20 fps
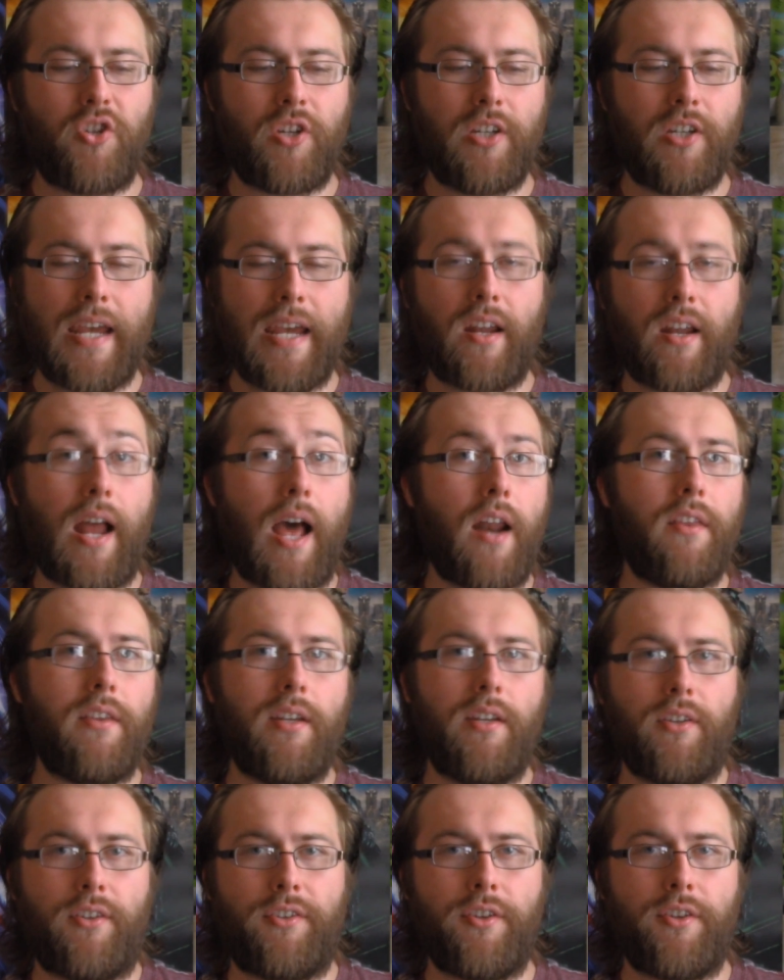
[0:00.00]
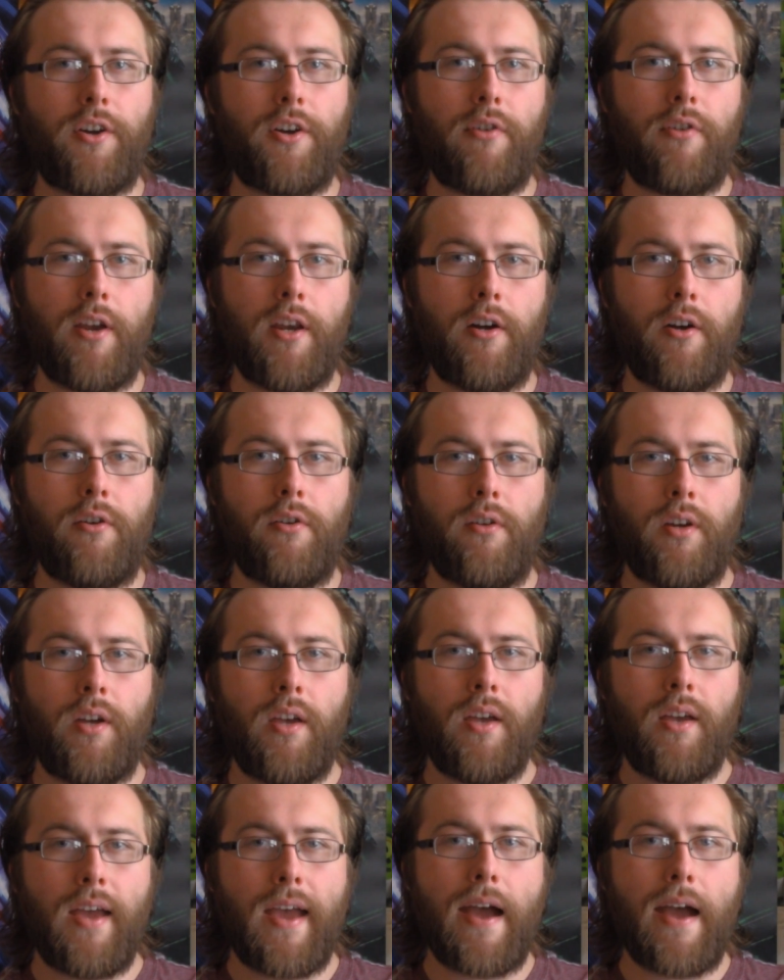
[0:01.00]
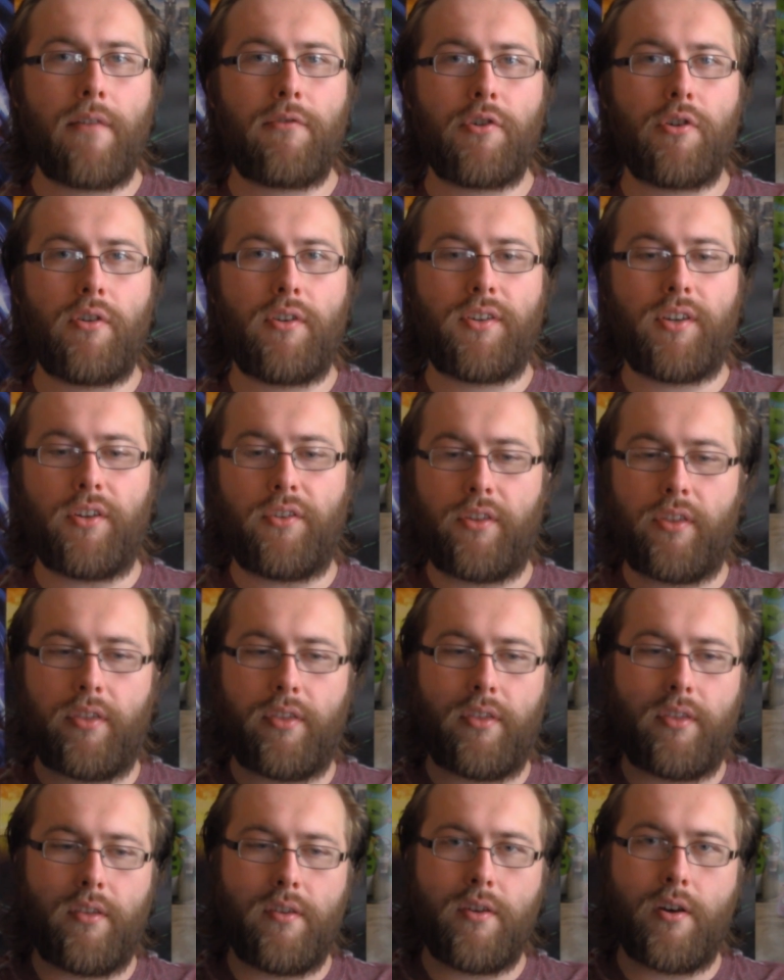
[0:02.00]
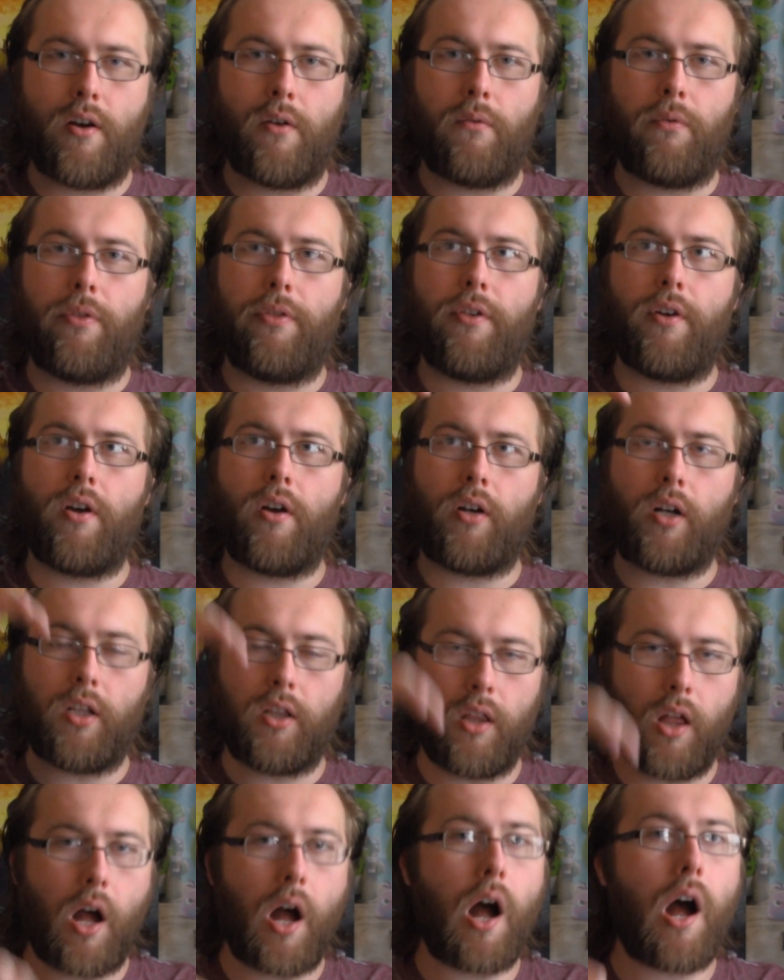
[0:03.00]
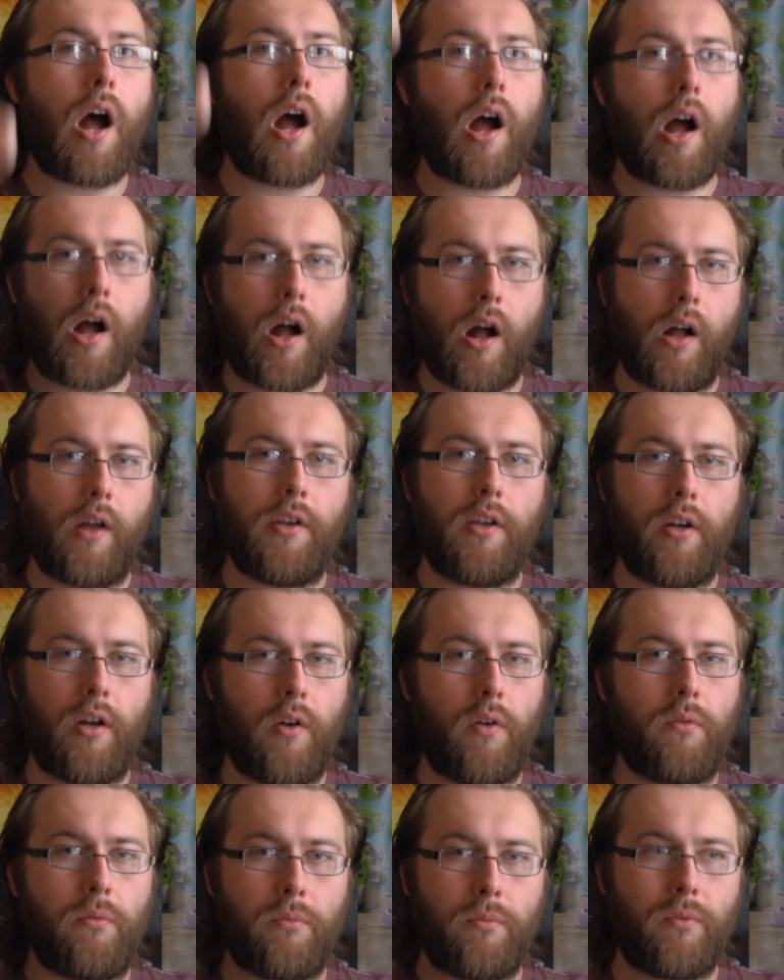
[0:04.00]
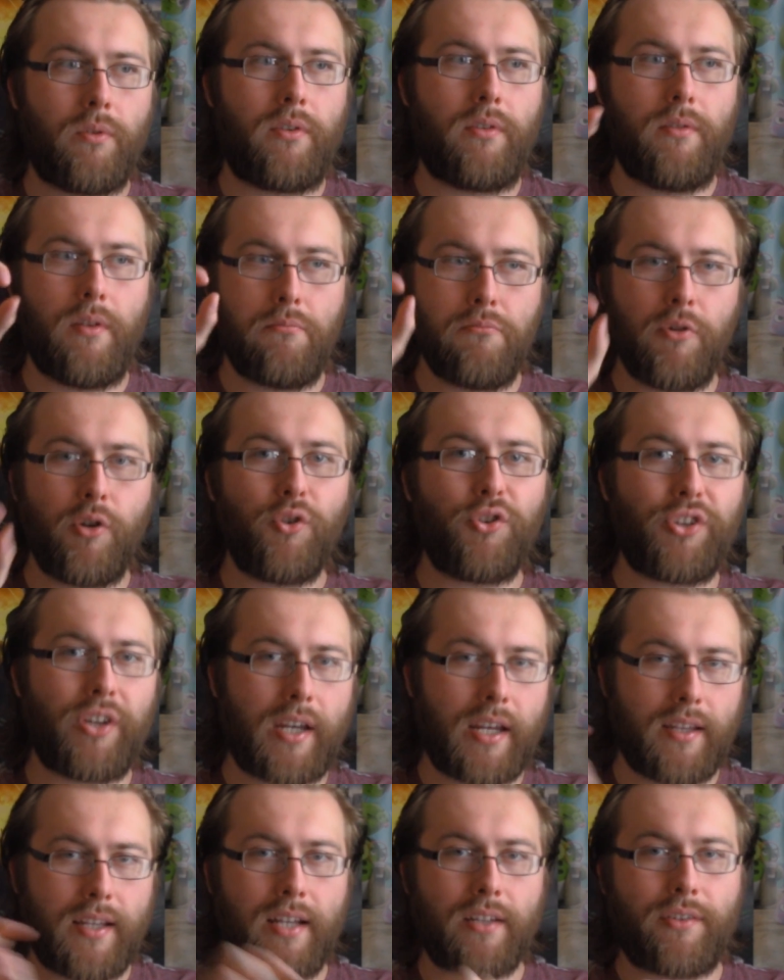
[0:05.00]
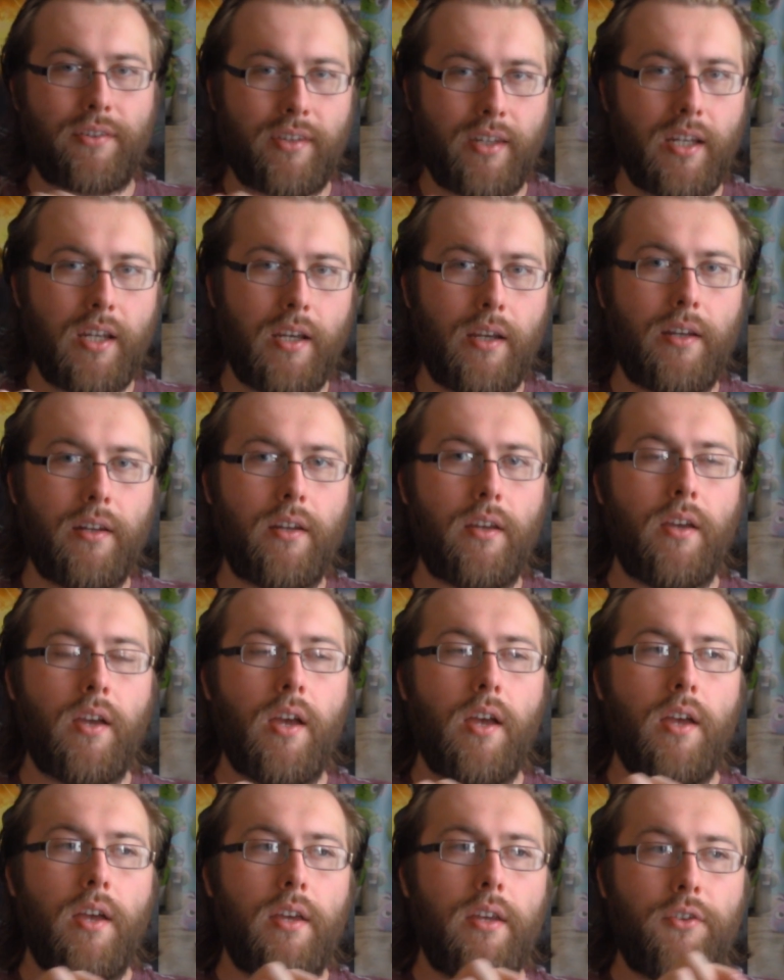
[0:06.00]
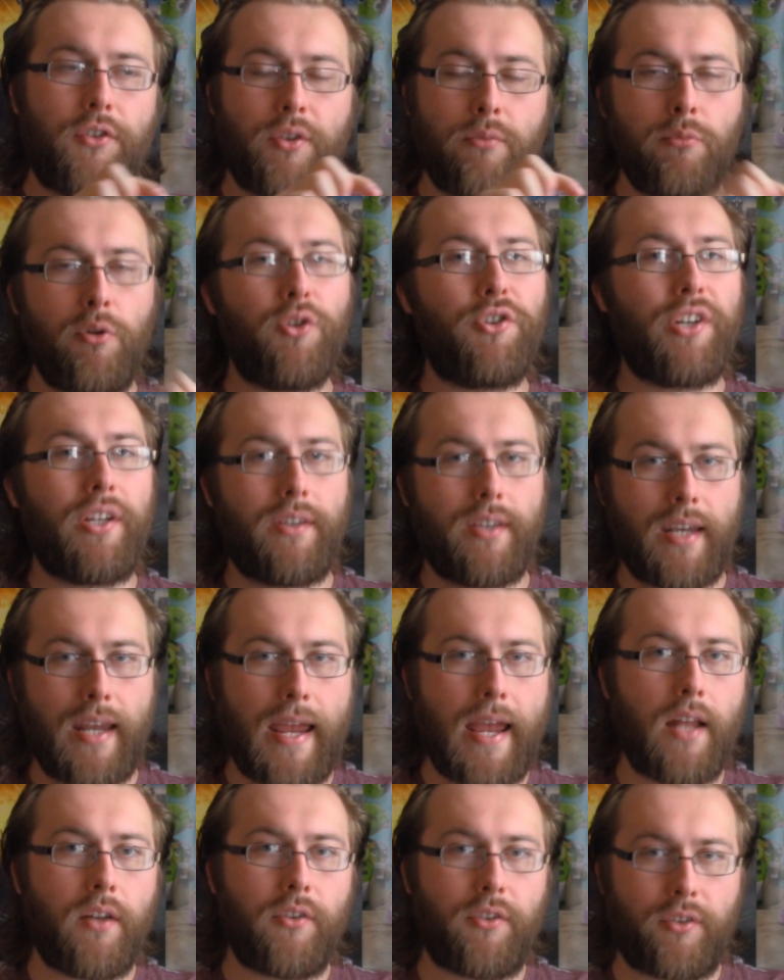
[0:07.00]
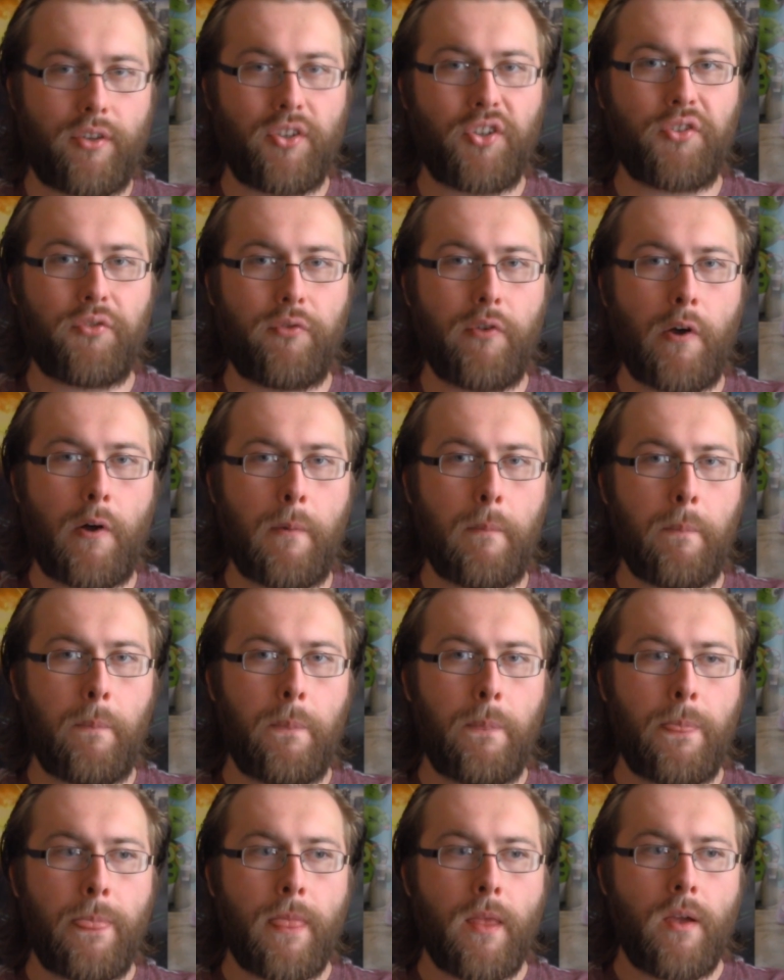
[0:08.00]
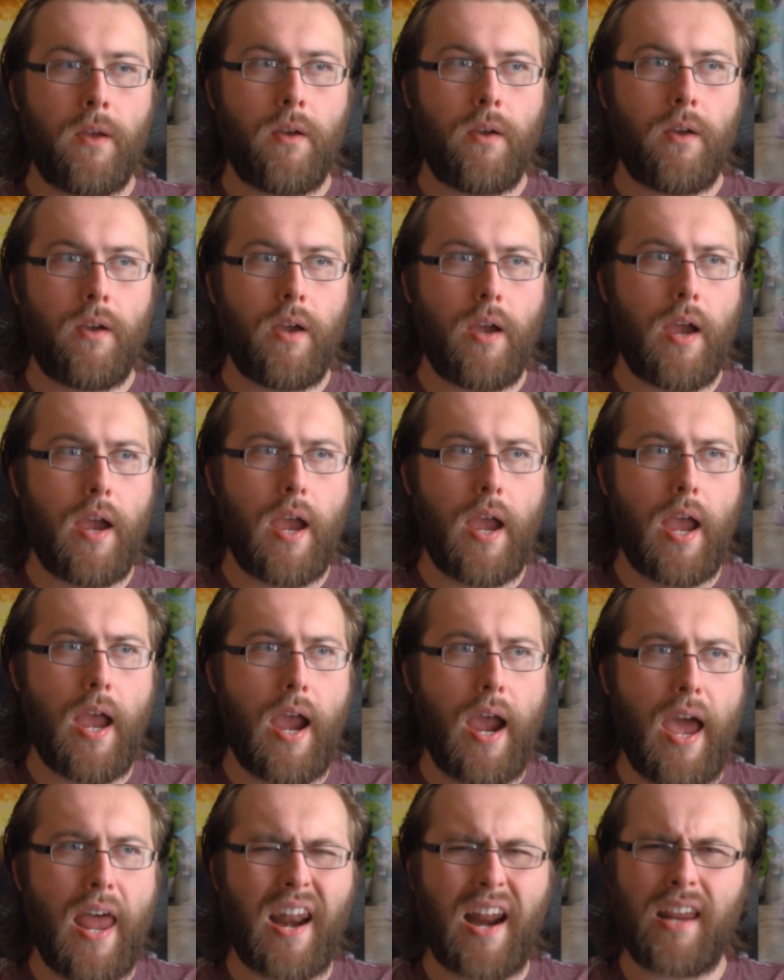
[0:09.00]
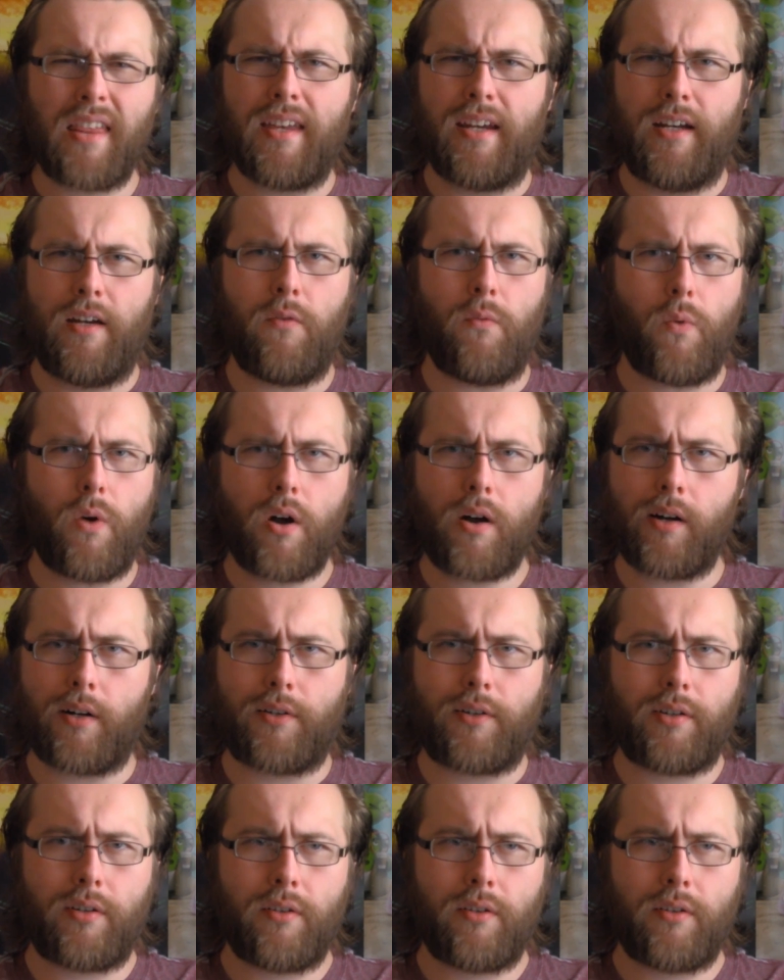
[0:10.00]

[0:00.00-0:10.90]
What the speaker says: get out of the incinerator. After it says, you know, the claw, you know. The music in that scene is the music that ends this film. And I think it worked.